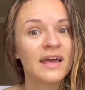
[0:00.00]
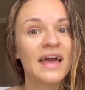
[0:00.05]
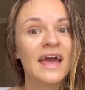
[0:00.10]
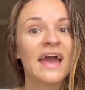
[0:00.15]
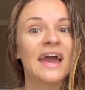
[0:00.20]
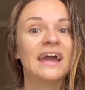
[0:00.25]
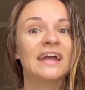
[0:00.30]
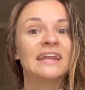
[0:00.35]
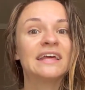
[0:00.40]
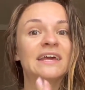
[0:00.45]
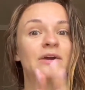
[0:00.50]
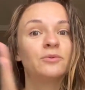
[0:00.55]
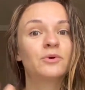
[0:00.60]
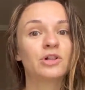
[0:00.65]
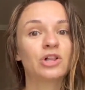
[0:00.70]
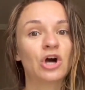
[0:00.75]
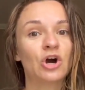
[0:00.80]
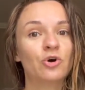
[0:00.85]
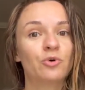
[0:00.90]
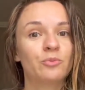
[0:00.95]
and it
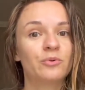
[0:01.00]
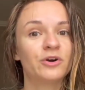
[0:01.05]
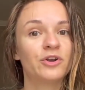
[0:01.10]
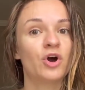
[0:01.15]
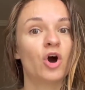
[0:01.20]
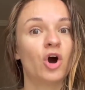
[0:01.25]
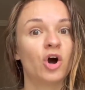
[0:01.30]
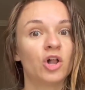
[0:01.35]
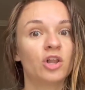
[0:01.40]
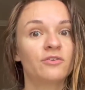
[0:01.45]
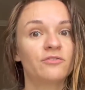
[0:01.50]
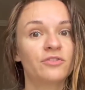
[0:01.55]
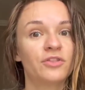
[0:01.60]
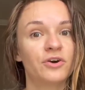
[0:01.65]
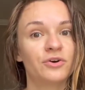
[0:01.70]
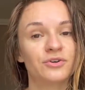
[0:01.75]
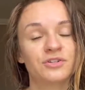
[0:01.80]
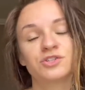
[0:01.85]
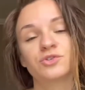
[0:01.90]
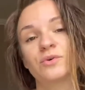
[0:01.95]
will open all of
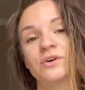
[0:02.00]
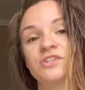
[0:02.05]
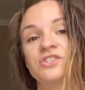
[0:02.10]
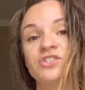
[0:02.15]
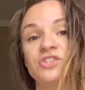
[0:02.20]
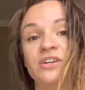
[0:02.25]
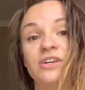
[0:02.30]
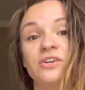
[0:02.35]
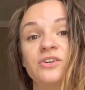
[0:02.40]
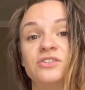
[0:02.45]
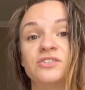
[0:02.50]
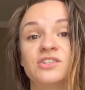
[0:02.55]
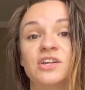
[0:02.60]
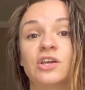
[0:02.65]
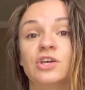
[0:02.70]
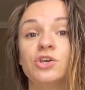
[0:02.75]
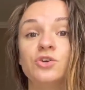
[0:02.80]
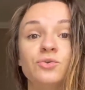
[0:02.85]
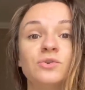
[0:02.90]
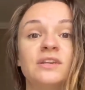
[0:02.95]
those questionnaires that
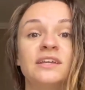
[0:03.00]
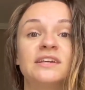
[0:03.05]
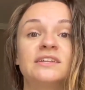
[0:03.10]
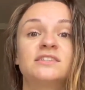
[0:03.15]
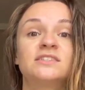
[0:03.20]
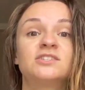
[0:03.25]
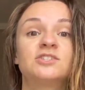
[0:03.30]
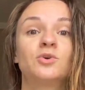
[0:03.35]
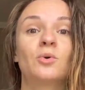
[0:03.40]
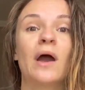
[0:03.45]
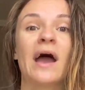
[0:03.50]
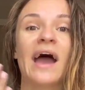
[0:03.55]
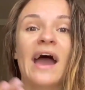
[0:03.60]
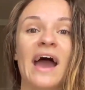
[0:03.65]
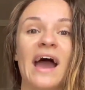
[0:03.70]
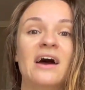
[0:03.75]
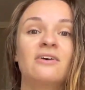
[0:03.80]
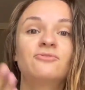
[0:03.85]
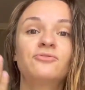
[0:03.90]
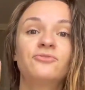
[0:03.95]
you need to
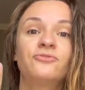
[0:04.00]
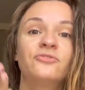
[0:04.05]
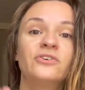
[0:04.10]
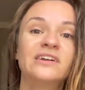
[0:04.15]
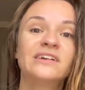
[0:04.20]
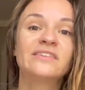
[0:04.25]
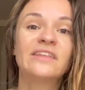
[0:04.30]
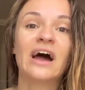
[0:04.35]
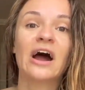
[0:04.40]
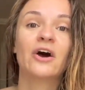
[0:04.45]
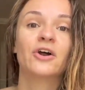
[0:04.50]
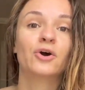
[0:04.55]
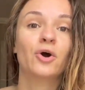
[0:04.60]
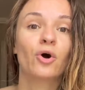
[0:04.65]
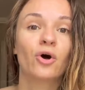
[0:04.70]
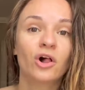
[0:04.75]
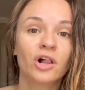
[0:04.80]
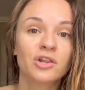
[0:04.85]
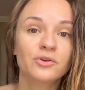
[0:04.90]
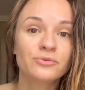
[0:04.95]
have filled out
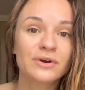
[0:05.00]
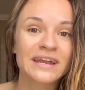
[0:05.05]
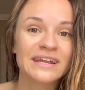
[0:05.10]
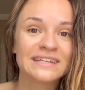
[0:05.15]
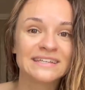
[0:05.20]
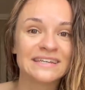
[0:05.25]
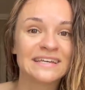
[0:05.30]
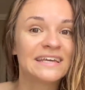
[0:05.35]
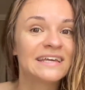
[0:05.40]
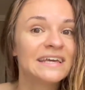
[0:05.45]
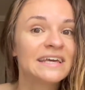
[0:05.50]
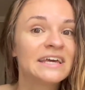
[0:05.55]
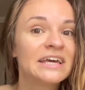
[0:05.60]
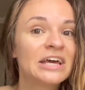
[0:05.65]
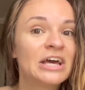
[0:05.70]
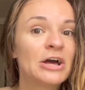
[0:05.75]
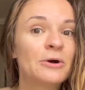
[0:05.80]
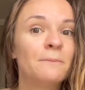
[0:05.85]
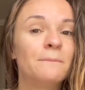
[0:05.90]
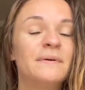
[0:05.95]
already
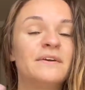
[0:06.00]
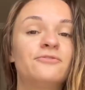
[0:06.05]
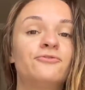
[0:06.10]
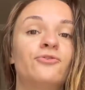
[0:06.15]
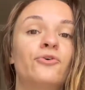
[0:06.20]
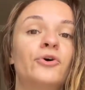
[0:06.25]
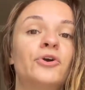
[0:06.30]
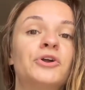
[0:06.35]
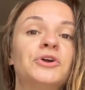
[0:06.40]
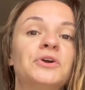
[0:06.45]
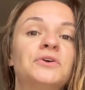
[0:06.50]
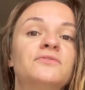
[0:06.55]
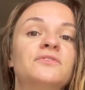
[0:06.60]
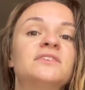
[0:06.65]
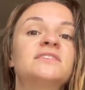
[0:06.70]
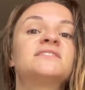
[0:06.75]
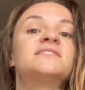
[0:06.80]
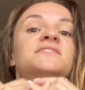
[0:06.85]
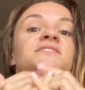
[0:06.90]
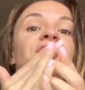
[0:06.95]
before you
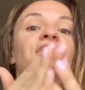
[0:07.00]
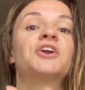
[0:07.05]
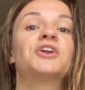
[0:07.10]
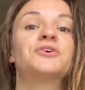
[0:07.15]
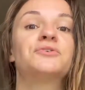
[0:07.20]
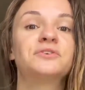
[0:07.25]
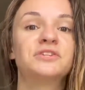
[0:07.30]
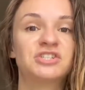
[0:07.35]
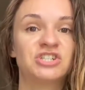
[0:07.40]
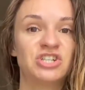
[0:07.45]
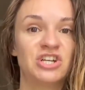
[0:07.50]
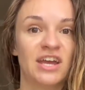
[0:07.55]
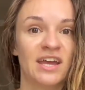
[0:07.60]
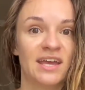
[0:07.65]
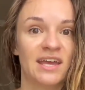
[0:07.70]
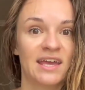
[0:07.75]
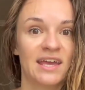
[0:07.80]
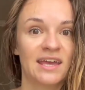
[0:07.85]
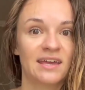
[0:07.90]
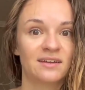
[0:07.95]
even start your
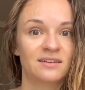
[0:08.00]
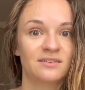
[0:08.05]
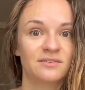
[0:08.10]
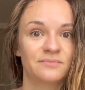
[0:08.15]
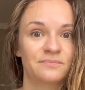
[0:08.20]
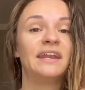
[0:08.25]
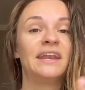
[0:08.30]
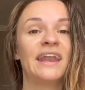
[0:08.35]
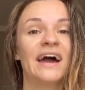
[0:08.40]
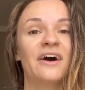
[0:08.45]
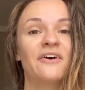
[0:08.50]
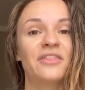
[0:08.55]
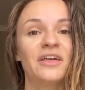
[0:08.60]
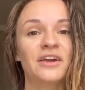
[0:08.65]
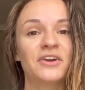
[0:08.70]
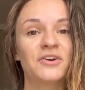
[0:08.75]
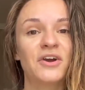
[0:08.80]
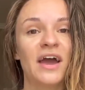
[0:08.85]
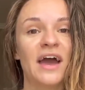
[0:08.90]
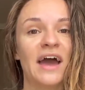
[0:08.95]
check-in. Now
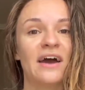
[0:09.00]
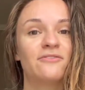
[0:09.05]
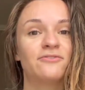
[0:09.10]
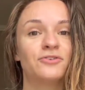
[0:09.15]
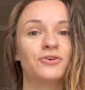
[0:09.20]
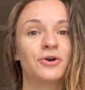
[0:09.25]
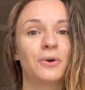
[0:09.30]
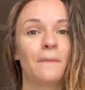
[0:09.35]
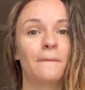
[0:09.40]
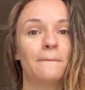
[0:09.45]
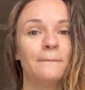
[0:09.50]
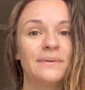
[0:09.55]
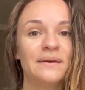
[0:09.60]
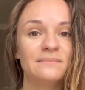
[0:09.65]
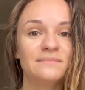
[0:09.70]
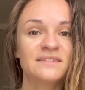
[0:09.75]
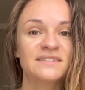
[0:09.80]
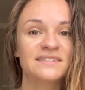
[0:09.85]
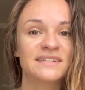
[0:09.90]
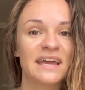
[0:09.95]
that you have your
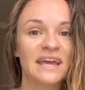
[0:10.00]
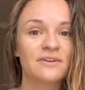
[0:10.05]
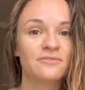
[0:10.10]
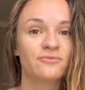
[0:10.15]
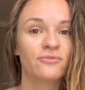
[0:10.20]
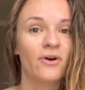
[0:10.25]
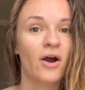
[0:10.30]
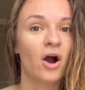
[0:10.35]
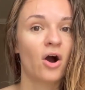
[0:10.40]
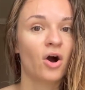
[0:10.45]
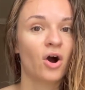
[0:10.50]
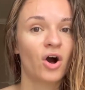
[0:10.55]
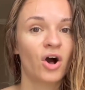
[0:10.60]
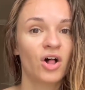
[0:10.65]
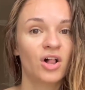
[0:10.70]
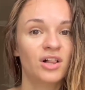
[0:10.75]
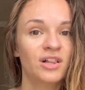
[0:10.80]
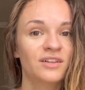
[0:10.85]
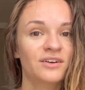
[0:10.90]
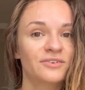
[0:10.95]
BIM Safe
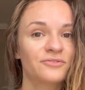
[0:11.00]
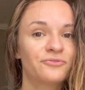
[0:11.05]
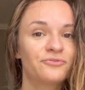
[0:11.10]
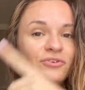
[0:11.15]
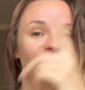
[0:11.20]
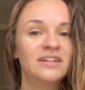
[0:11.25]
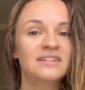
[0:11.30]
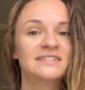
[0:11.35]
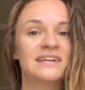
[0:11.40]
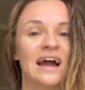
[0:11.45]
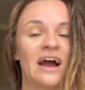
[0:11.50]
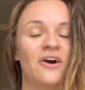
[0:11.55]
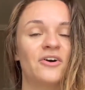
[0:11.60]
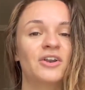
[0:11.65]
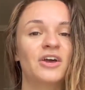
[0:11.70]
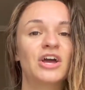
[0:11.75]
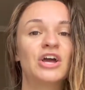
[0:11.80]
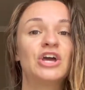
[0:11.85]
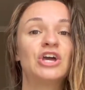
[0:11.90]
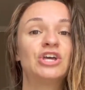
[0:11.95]
all filled
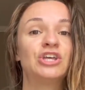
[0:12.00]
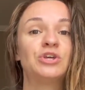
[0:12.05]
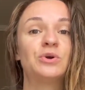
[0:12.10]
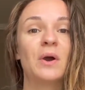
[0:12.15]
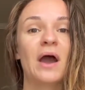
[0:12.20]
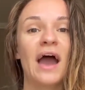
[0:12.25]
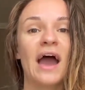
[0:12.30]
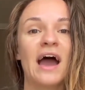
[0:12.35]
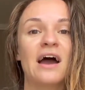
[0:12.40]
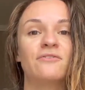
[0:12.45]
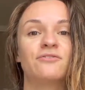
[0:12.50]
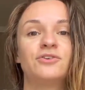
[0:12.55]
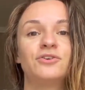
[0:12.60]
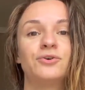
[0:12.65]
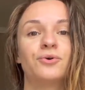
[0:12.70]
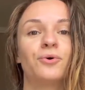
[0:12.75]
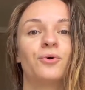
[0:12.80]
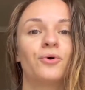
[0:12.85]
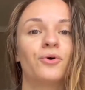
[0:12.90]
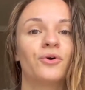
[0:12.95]
out, you have
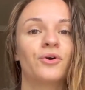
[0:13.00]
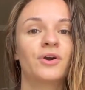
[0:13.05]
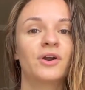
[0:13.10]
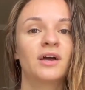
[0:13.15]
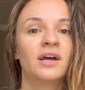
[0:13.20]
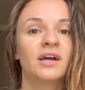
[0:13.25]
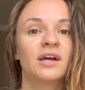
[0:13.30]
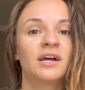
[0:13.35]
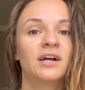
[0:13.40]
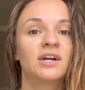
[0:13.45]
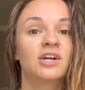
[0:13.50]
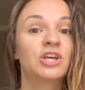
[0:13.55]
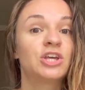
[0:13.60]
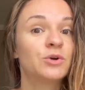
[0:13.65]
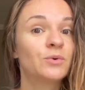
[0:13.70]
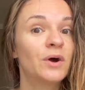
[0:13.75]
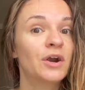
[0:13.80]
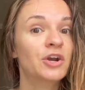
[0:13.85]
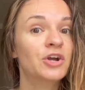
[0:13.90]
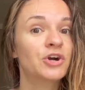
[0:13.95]
your
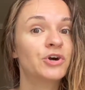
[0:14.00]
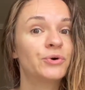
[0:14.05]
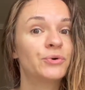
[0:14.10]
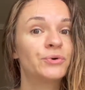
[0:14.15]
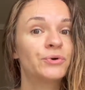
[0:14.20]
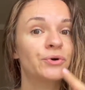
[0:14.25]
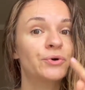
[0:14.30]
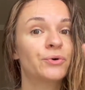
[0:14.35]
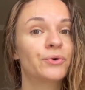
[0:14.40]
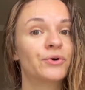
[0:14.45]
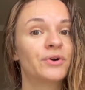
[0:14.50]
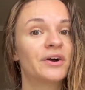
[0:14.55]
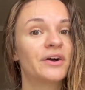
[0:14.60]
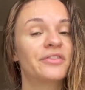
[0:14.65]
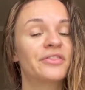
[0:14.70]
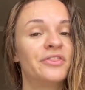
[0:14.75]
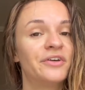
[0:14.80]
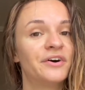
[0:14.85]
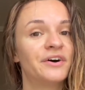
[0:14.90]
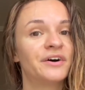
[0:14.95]
QR code or
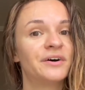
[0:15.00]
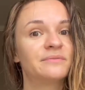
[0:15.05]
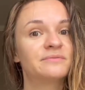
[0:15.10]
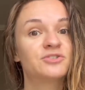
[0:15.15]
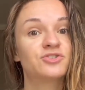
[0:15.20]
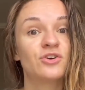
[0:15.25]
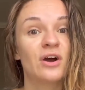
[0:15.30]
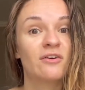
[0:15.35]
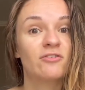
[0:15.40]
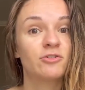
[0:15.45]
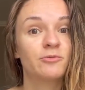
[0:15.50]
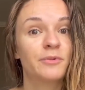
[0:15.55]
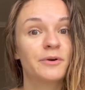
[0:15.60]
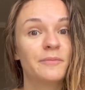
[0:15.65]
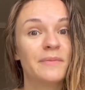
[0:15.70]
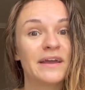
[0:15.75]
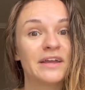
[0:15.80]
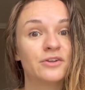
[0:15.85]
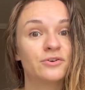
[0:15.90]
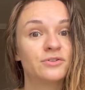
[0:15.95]
the Travel
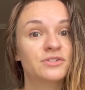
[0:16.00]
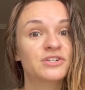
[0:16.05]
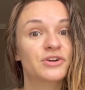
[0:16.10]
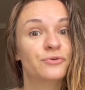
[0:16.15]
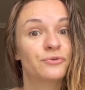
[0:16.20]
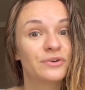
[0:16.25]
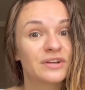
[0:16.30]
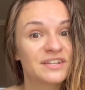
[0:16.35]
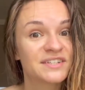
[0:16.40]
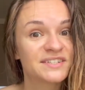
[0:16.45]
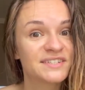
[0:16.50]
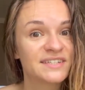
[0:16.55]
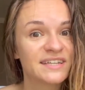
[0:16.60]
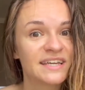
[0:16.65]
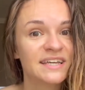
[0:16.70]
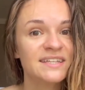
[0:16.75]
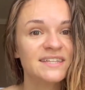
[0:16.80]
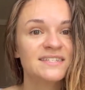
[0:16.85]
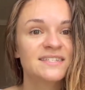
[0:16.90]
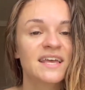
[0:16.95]
Barbados
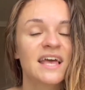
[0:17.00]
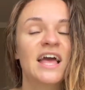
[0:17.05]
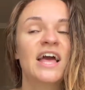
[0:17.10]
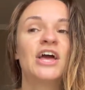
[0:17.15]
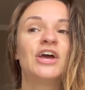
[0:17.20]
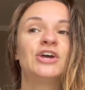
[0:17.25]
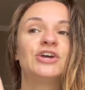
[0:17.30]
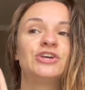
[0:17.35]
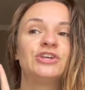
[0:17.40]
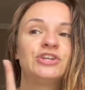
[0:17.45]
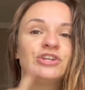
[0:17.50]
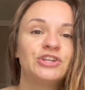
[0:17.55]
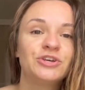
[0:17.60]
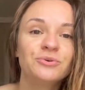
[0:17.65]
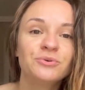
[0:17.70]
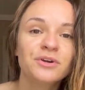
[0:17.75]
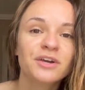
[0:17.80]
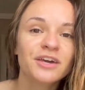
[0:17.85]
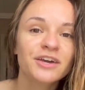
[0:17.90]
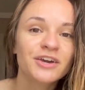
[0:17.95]
receipt,
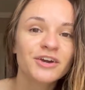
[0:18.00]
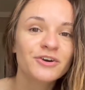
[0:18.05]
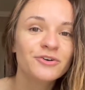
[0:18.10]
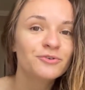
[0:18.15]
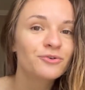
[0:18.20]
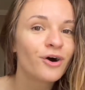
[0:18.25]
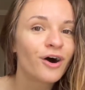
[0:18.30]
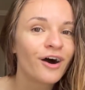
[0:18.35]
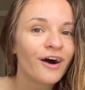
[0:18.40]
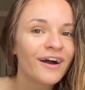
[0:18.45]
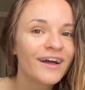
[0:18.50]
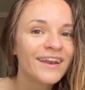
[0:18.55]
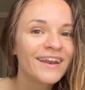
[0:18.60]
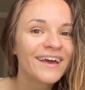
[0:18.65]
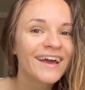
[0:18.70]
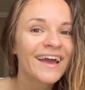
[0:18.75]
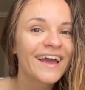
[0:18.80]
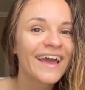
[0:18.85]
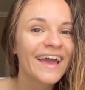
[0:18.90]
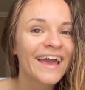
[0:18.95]
you can go
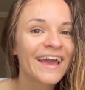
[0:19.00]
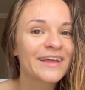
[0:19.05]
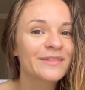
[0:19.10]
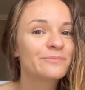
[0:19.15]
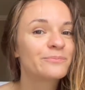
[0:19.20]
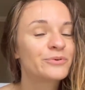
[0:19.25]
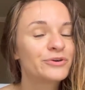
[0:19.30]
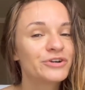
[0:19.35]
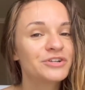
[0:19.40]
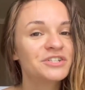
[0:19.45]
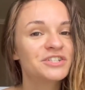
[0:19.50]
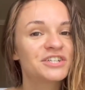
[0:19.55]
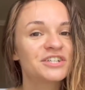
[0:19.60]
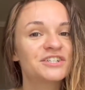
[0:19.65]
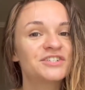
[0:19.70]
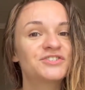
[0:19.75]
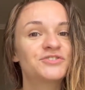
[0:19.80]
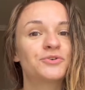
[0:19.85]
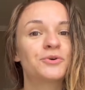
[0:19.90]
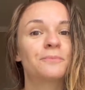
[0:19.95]
on and
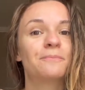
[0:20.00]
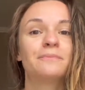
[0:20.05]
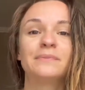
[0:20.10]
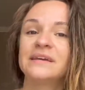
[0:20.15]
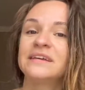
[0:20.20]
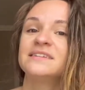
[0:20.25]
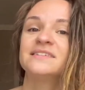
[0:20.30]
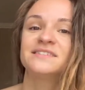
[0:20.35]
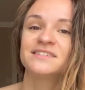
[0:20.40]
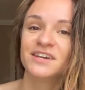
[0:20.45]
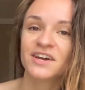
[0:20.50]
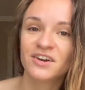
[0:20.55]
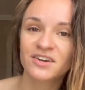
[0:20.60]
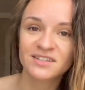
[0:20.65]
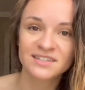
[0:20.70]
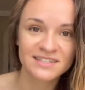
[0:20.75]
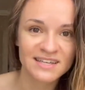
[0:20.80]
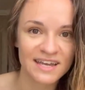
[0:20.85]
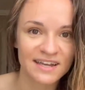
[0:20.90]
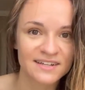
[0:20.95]
purchase your
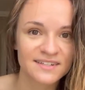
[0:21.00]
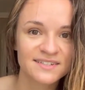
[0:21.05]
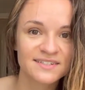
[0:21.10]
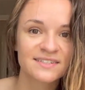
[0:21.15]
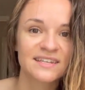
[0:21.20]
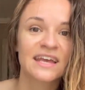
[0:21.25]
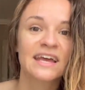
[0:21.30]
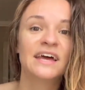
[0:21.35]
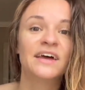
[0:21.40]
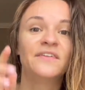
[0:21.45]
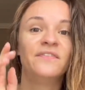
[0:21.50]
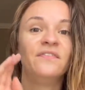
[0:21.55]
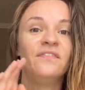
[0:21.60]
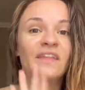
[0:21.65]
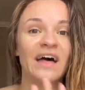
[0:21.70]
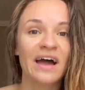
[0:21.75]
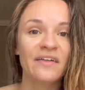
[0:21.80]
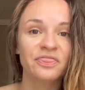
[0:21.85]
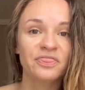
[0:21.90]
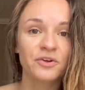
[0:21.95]
PCR test,
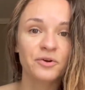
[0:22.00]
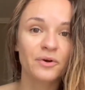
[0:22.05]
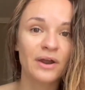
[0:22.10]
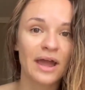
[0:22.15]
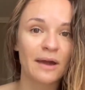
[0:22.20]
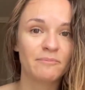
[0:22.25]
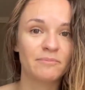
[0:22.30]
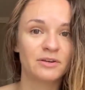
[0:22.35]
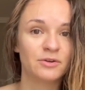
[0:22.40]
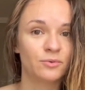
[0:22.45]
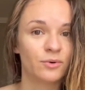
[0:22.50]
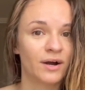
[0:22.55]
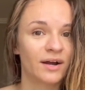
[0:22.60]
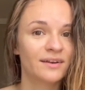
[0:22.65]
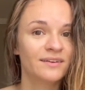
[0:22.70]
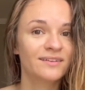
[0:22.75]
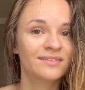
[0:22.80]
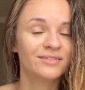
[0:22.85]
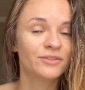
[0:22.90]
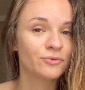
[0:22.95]
not the rapid
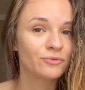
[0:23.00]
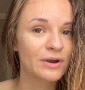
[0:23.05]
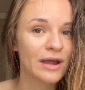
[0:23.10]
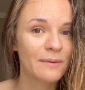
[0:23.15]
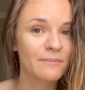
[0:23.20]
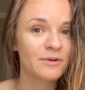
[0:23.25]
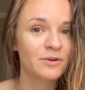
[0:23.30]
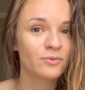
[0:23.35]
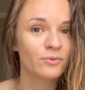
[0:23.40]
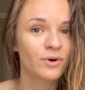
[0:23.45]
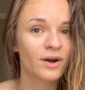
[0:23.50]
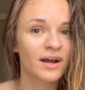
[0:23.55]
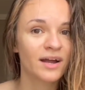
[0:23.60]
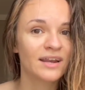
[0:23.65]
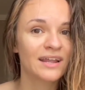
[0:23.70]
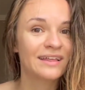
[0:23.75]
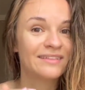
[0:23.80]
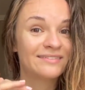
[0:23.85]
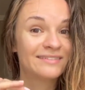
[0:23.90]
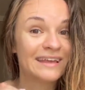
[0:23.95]
one. The rapid
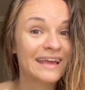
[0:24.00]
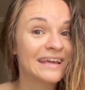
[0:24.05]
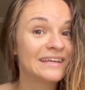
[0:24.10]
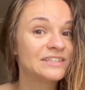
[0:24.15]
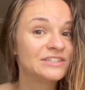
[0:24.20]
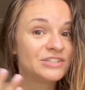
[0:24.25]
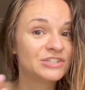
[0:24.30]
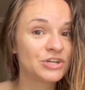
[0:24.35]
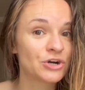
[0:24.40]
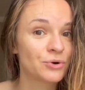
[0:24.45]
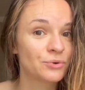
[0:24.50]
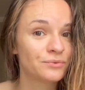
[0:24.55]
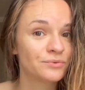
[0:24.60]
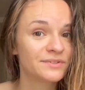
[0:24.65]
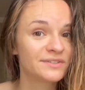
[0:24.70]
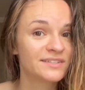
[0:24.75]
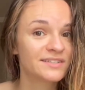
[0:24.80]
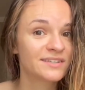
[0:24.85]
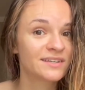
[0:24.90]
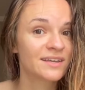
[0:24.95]
one they don't